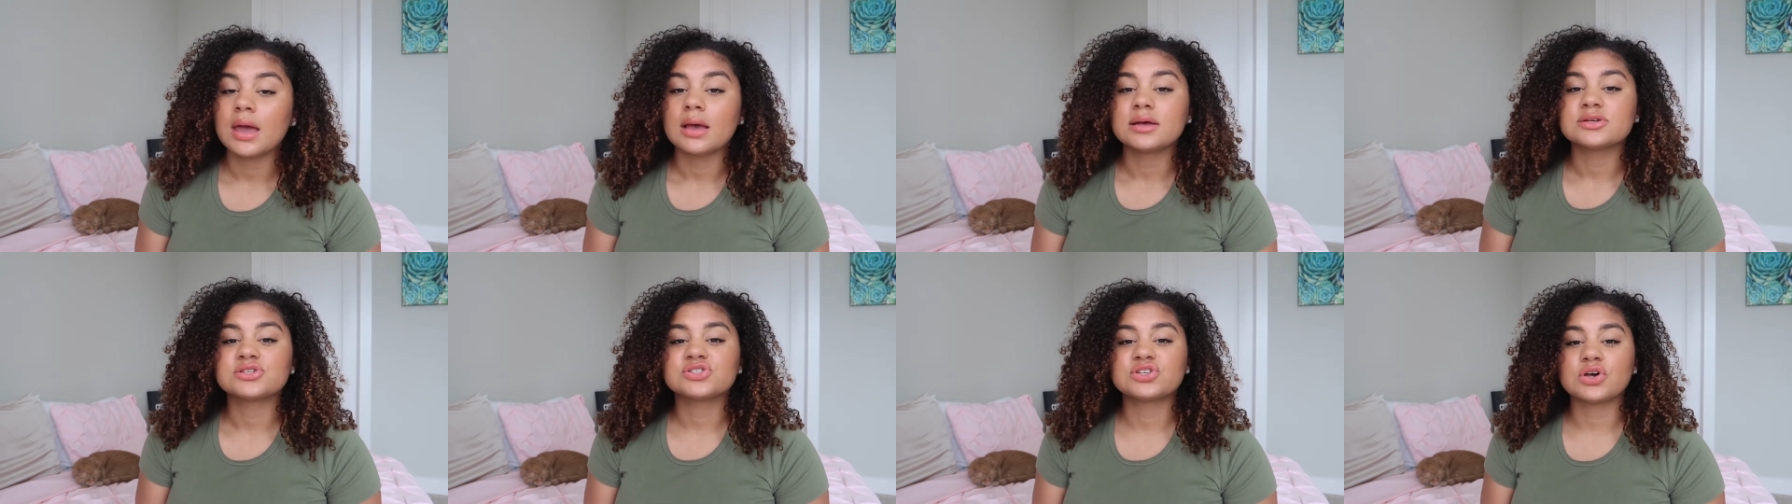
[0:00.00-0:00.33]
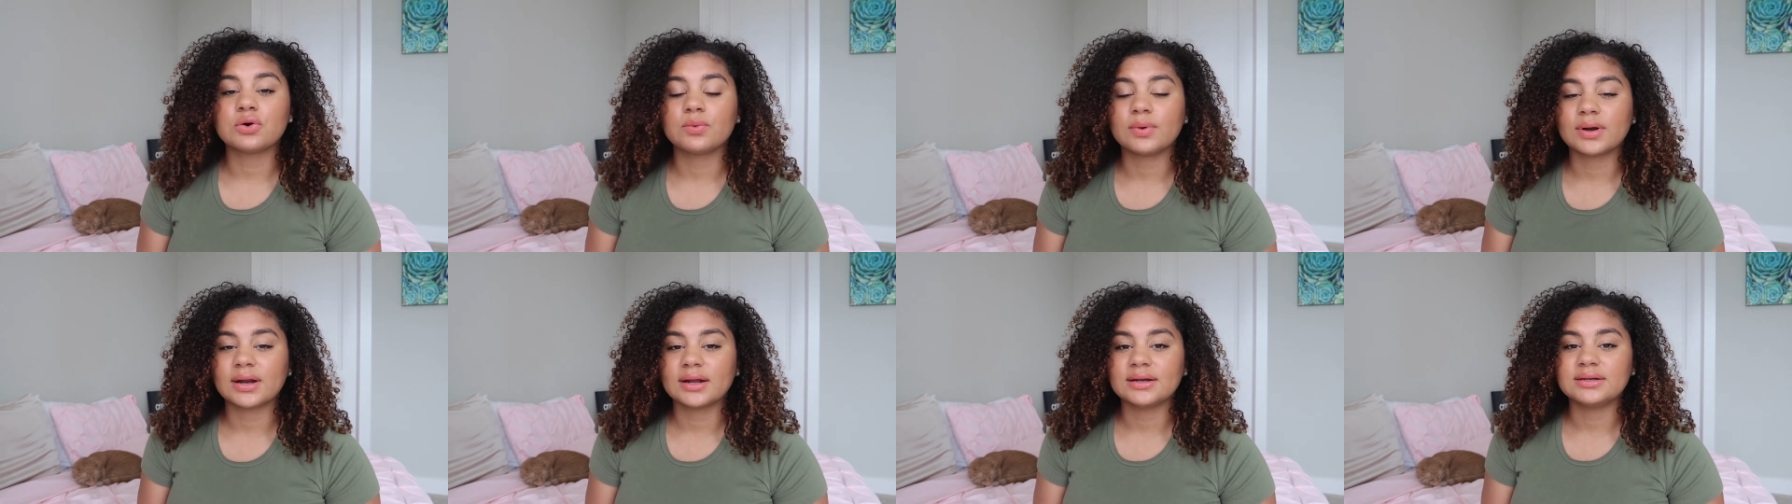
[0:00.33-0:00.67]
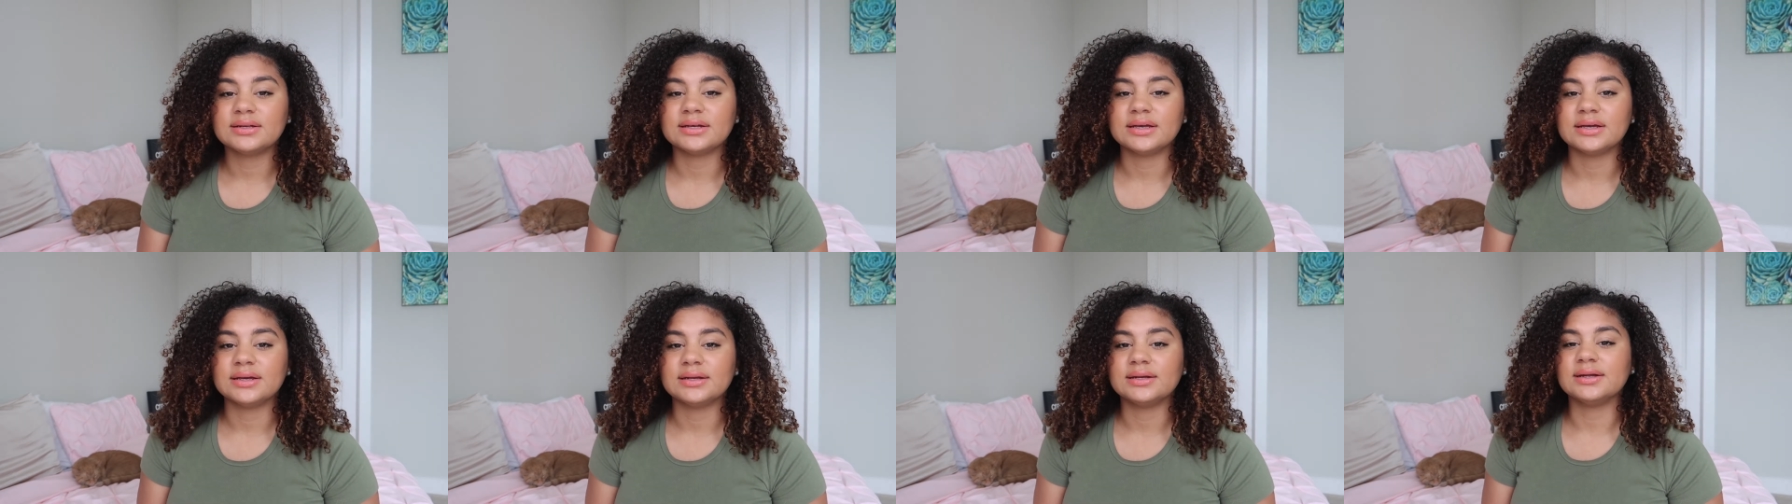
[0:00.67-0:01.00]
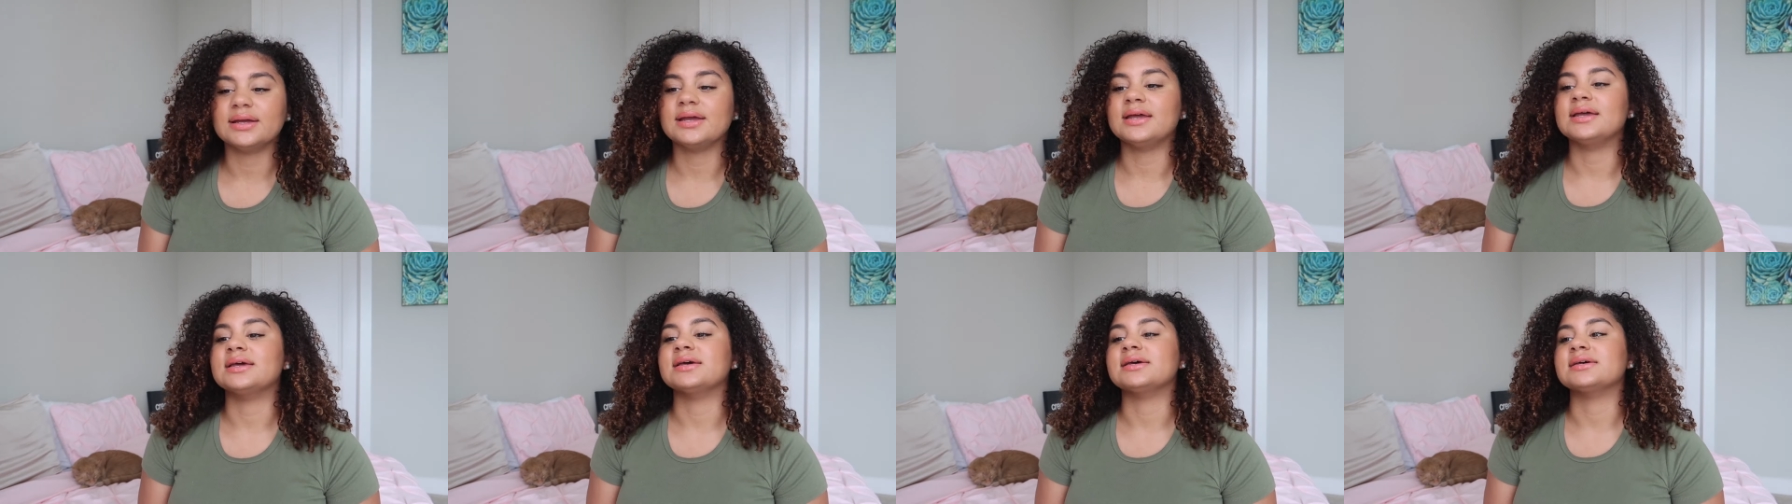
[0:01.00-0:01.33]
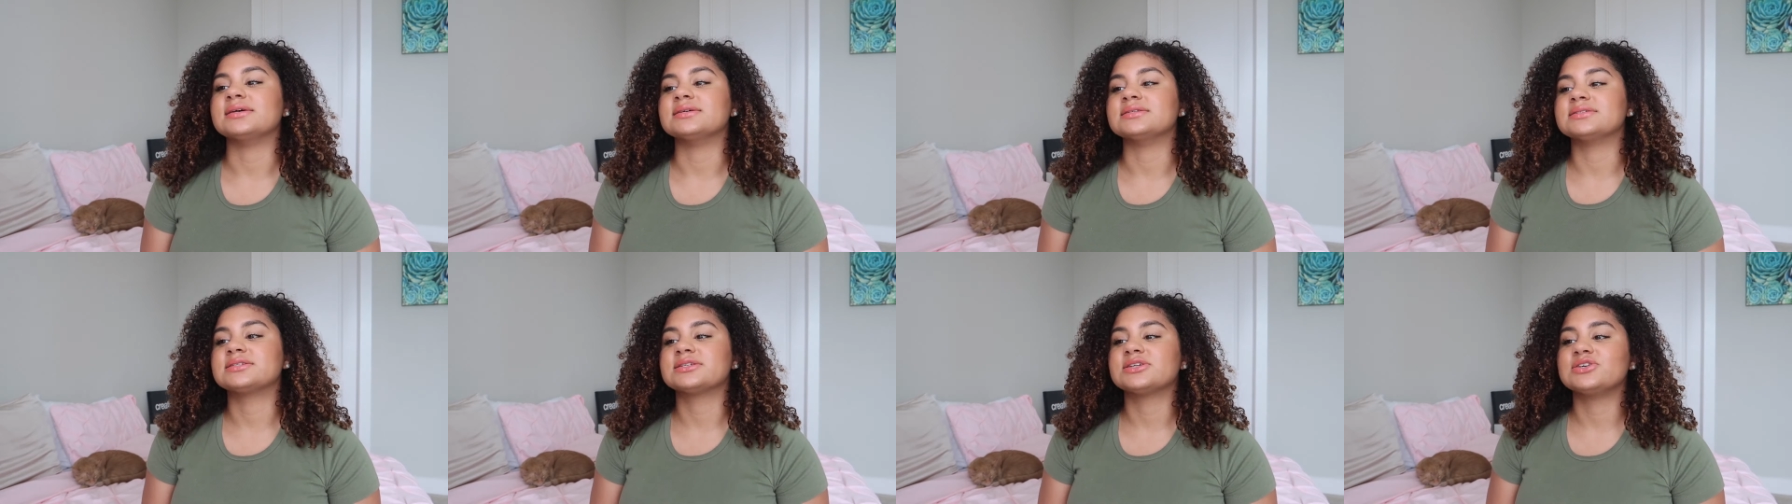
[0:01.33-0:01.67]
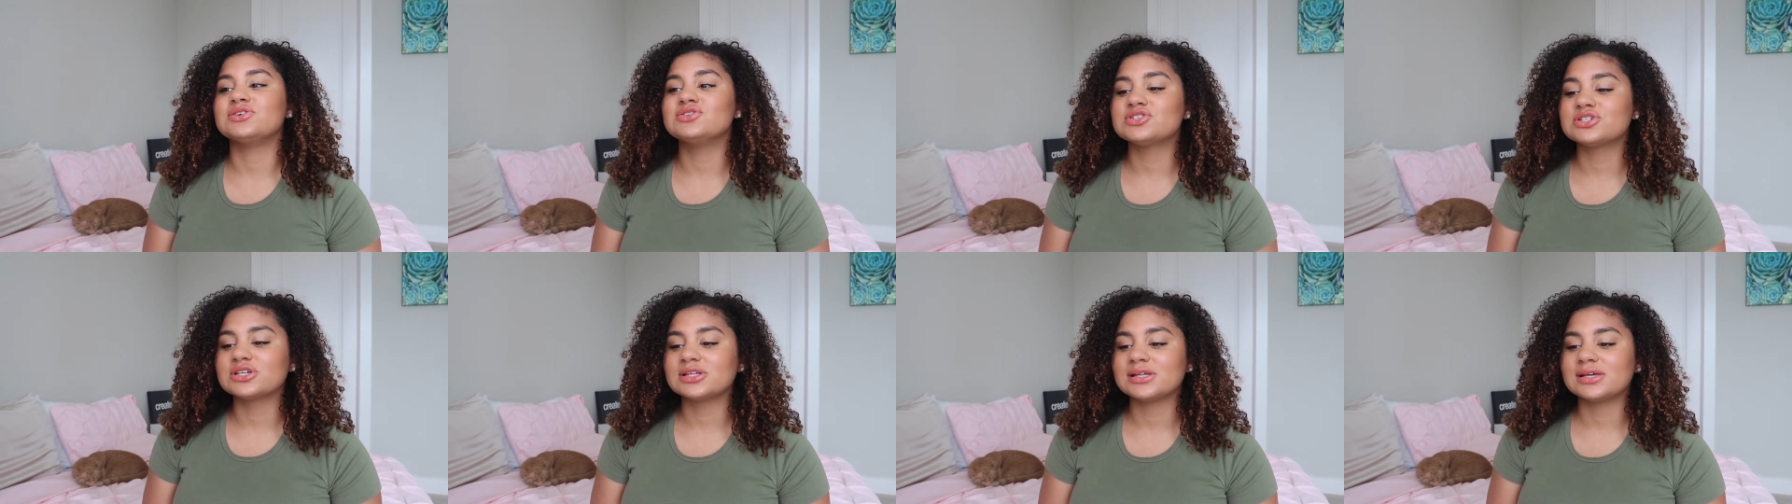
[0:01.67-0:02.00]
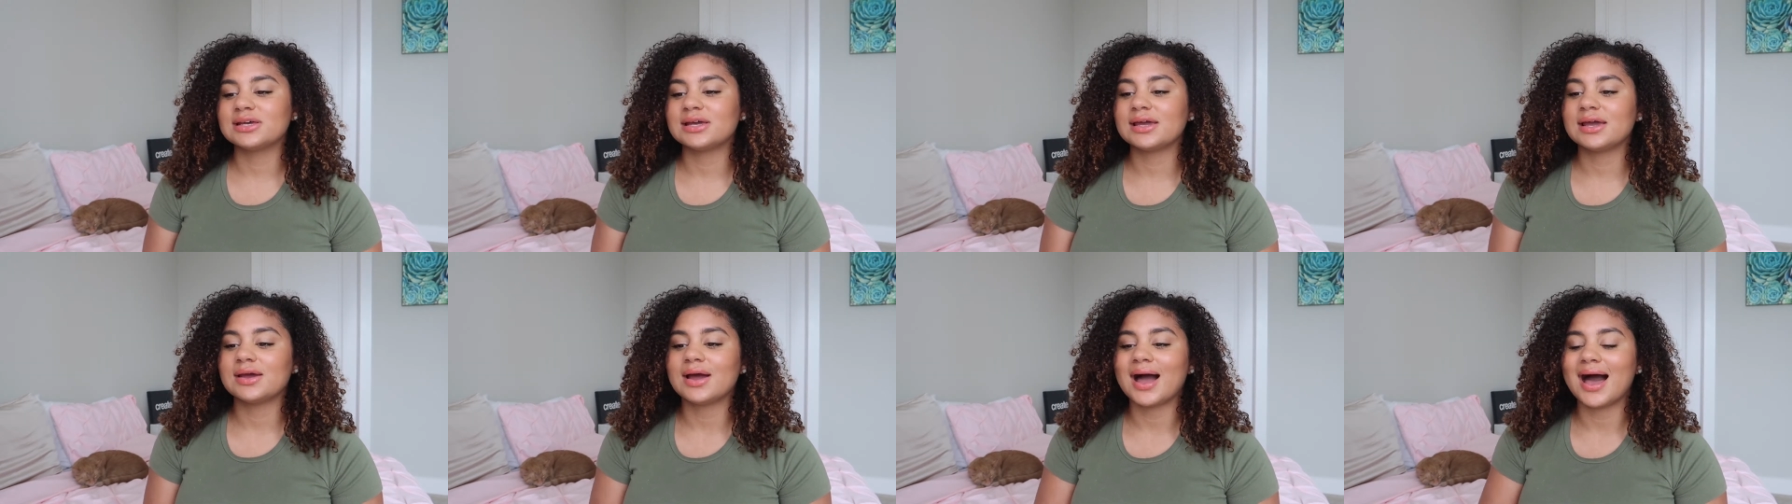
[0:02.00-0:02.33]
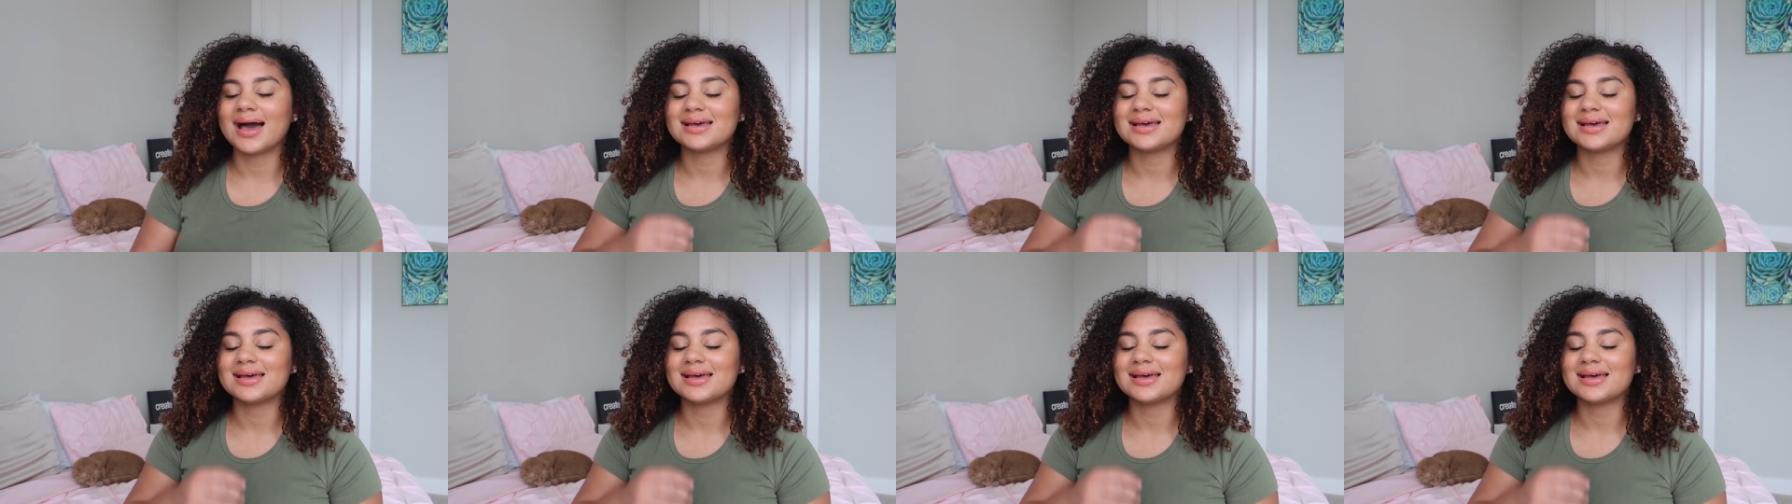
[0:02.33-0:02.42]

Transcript: So what I did is usually